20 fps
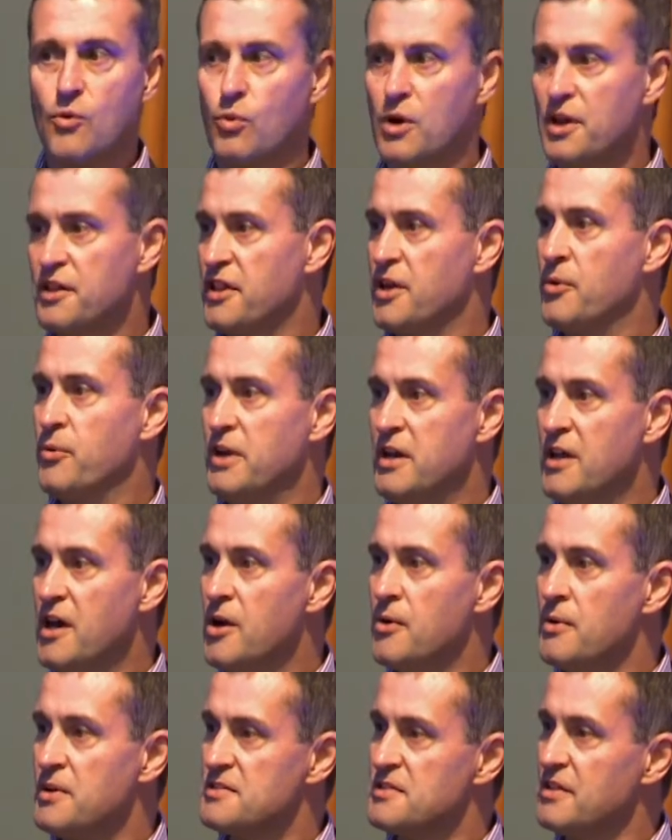One thing we
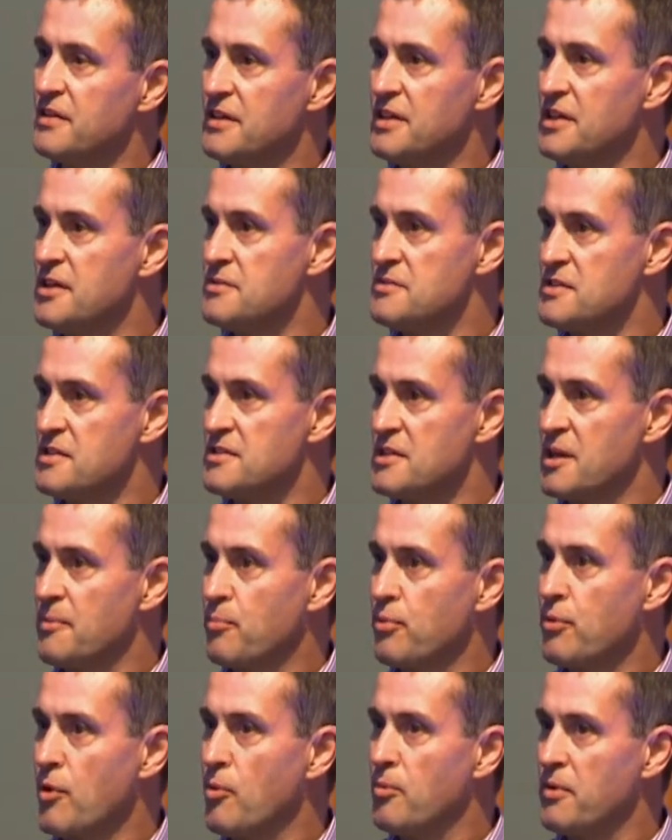know is that the users
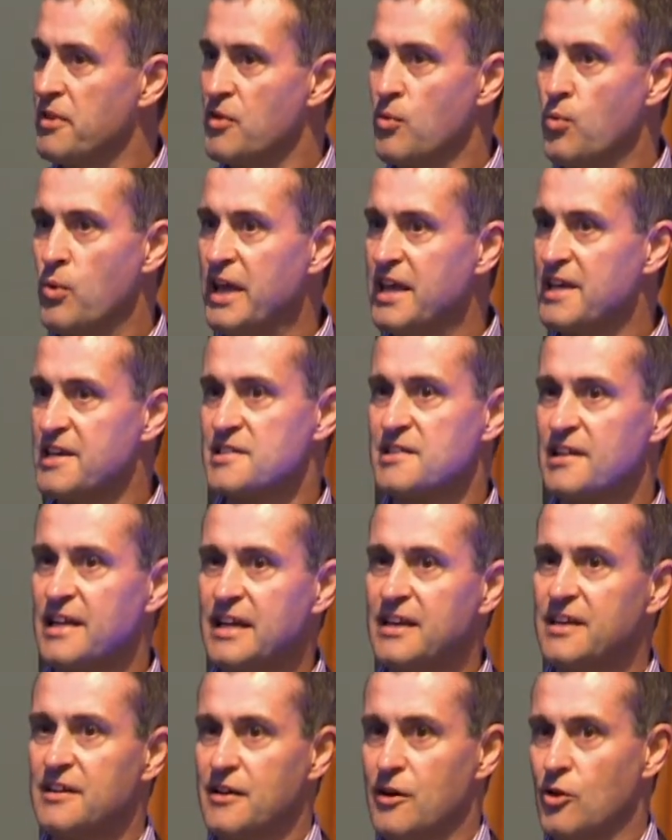are probably the weakest
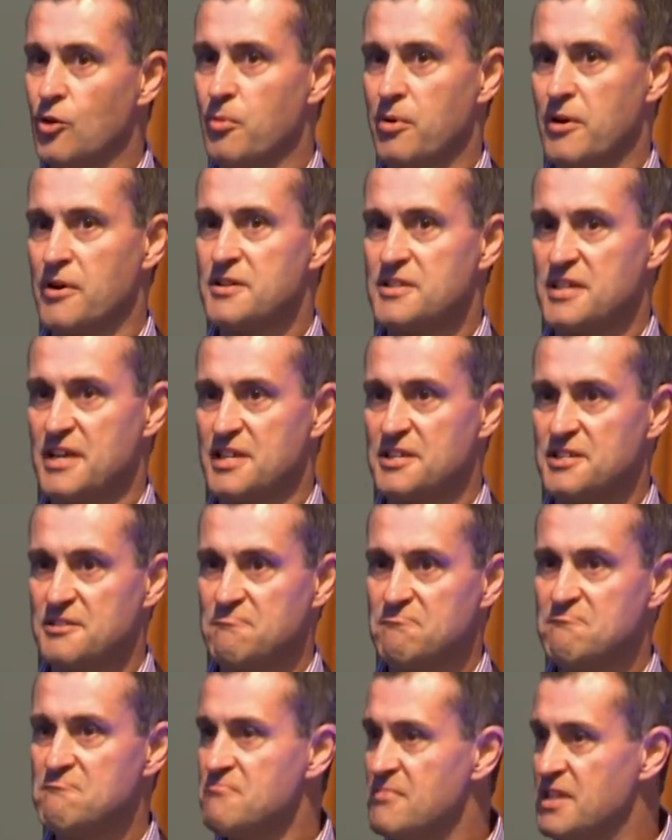link in the whole
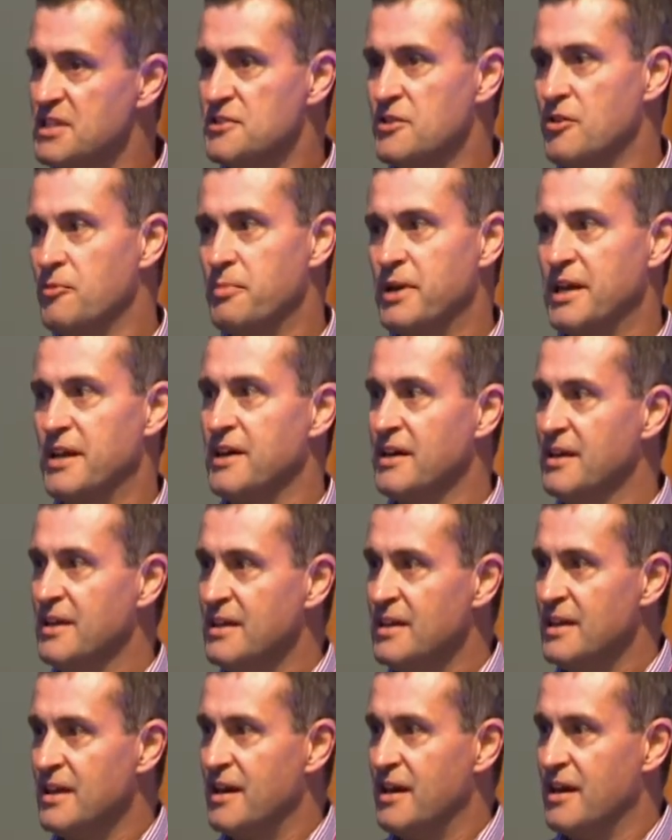process. There's not been
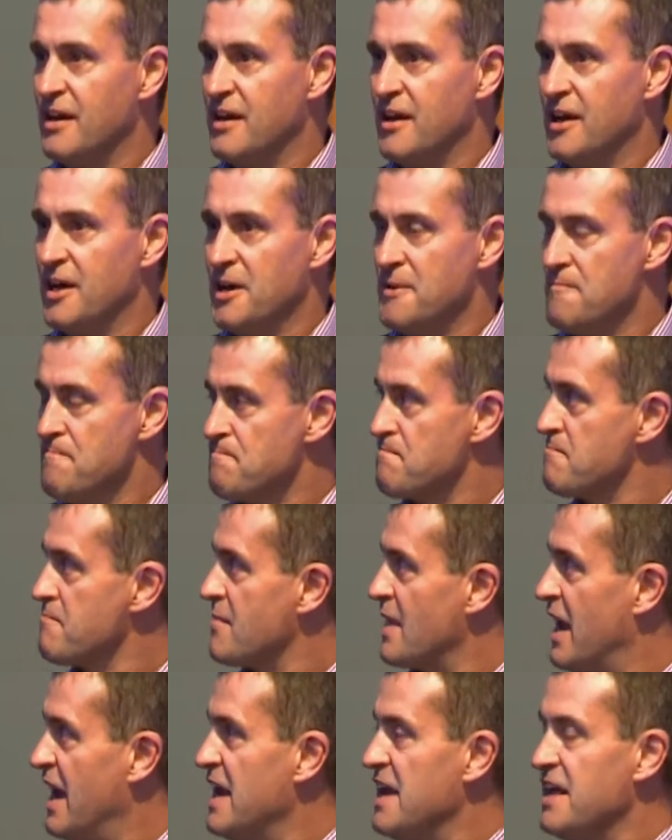
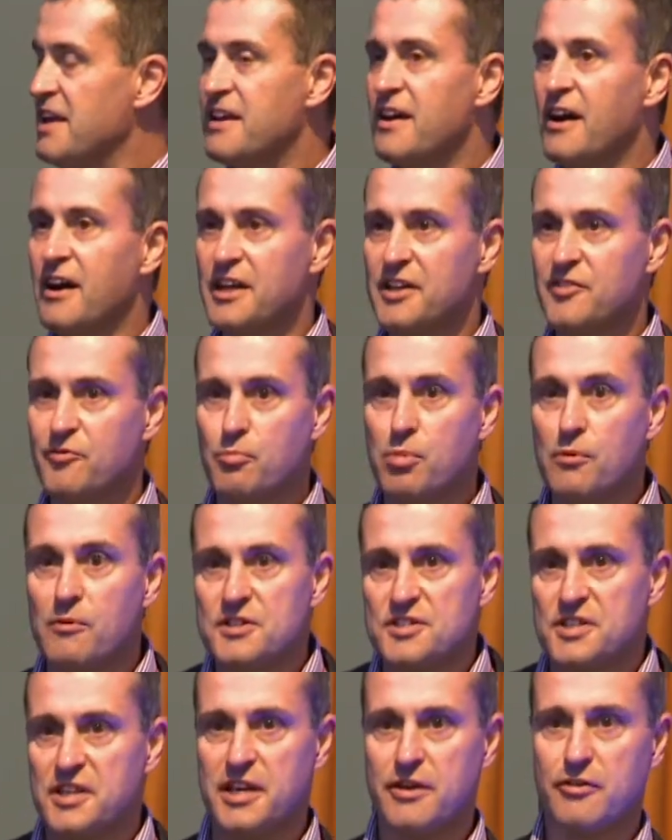any kind
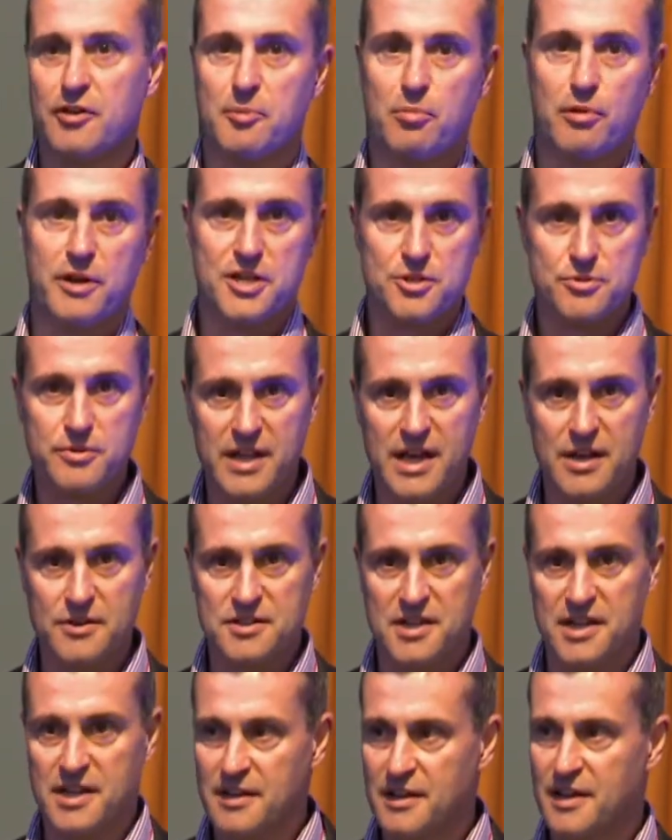of security breach
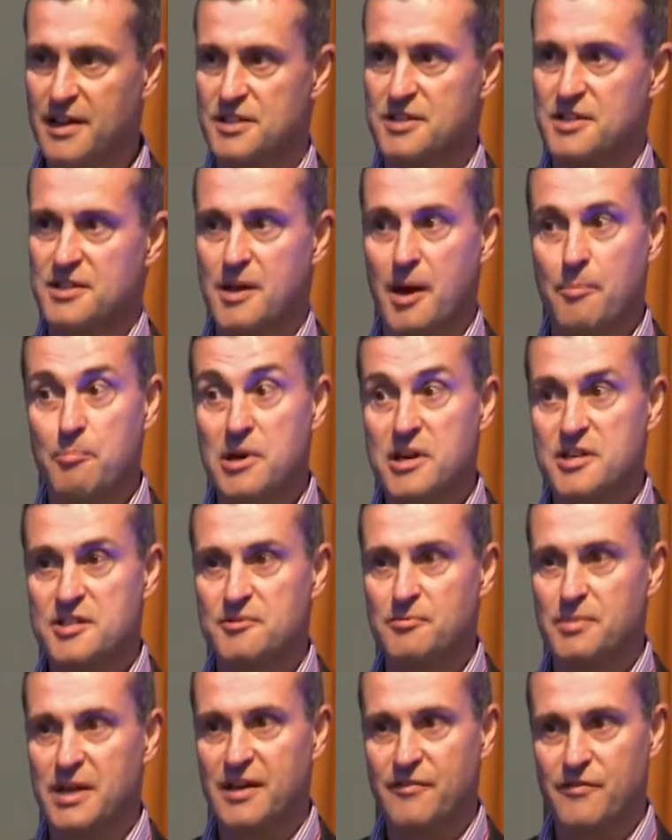without a
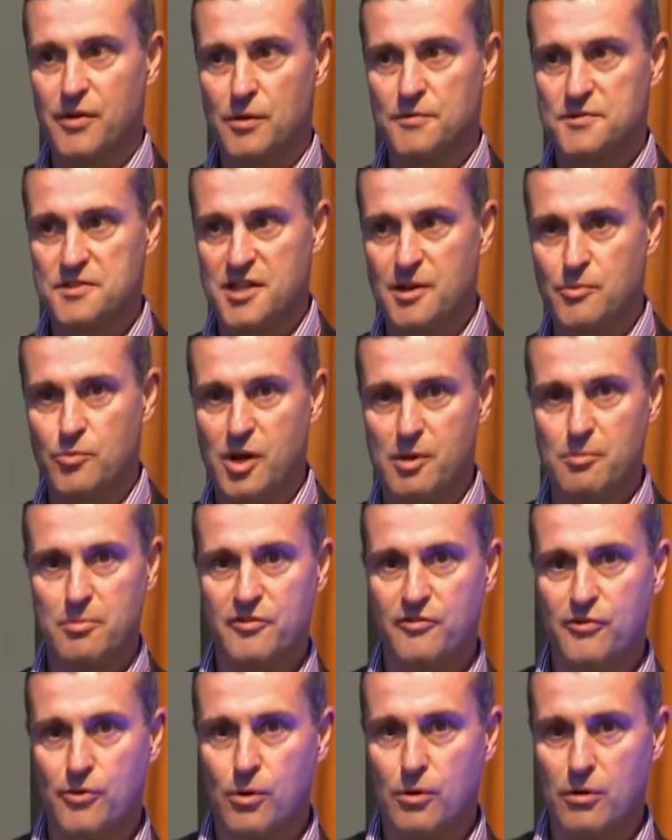person being involved somewhere
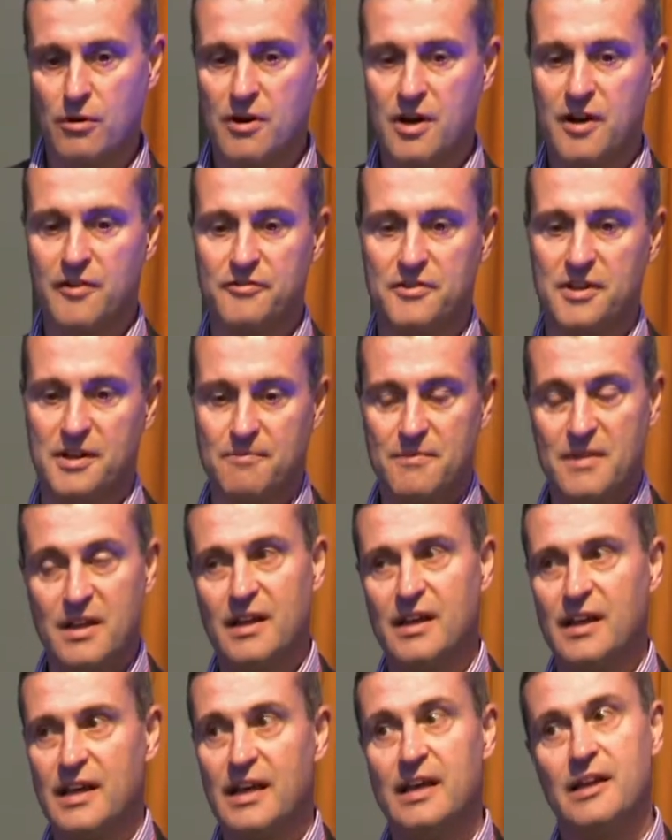before or after.
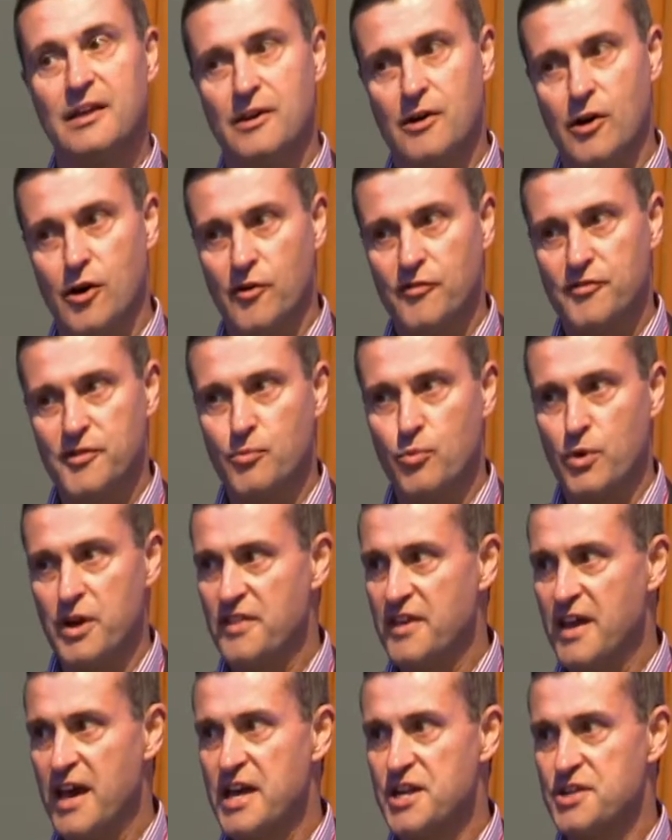Often
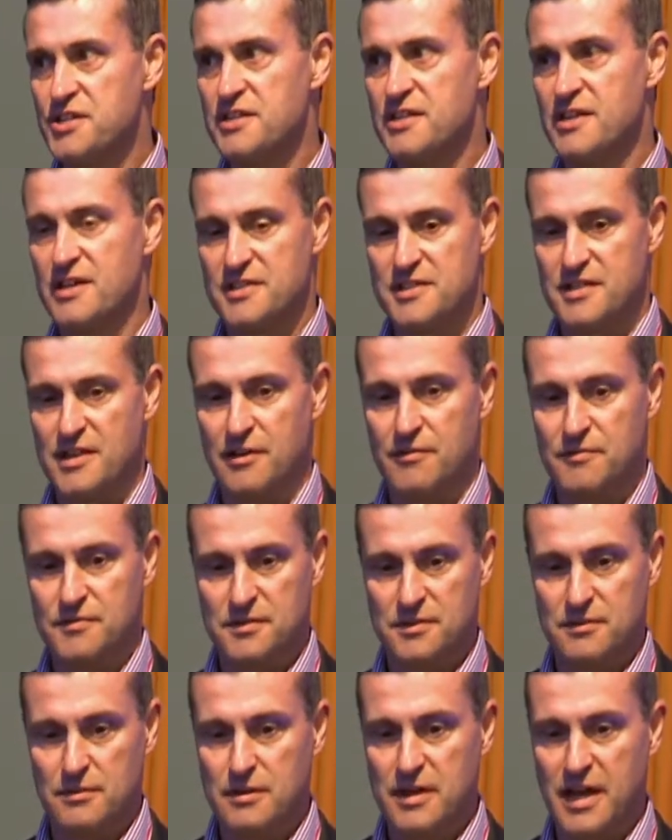we're the agent
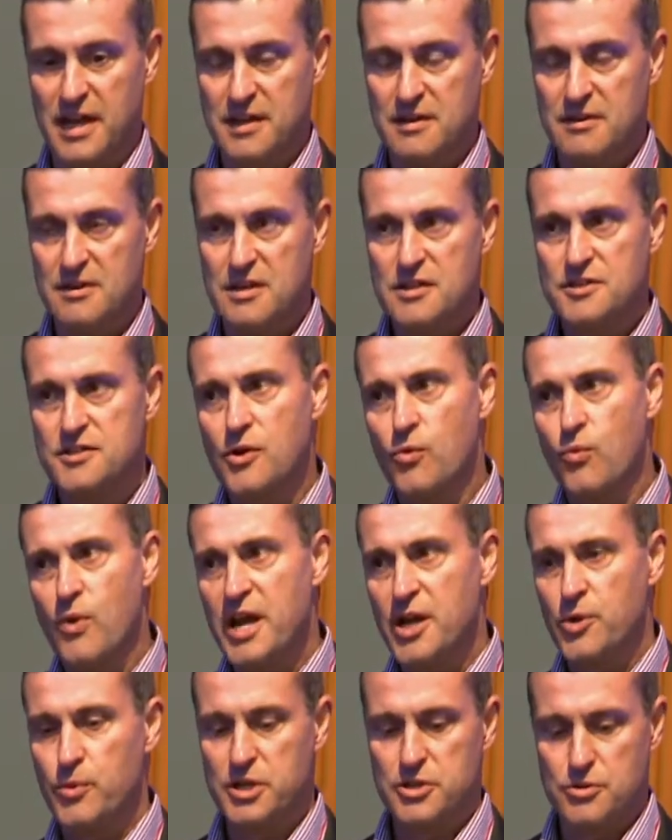ourselves, okay? So
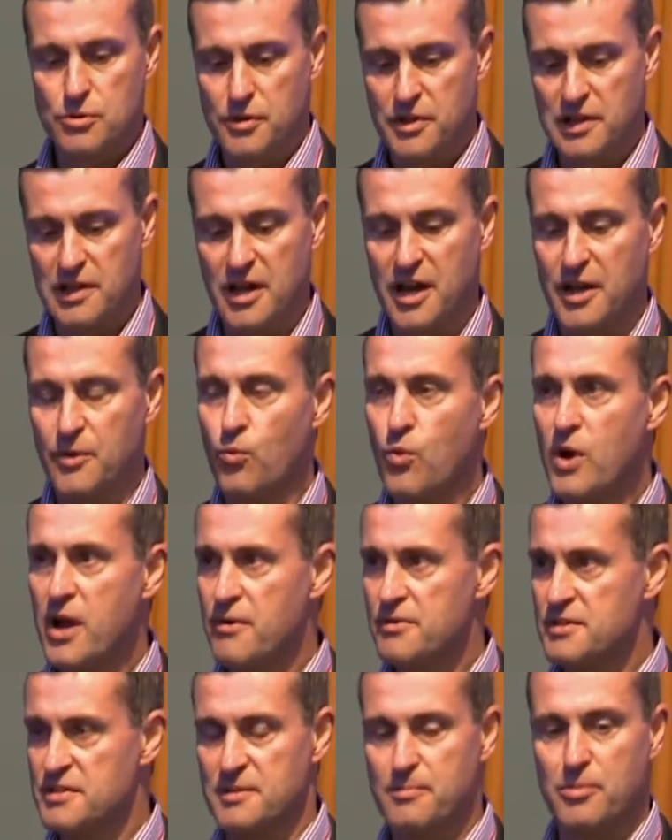where do we draw the line?
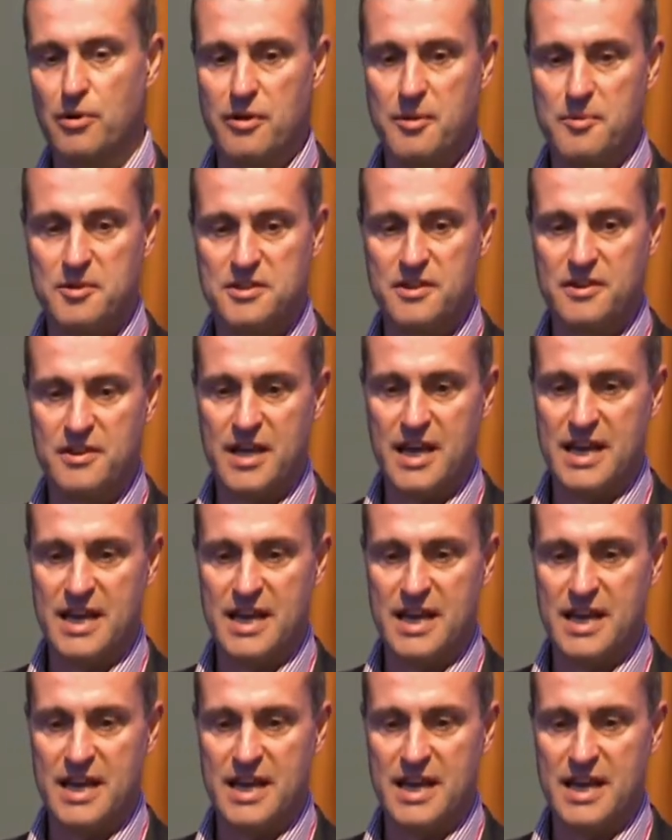Where is the perimeter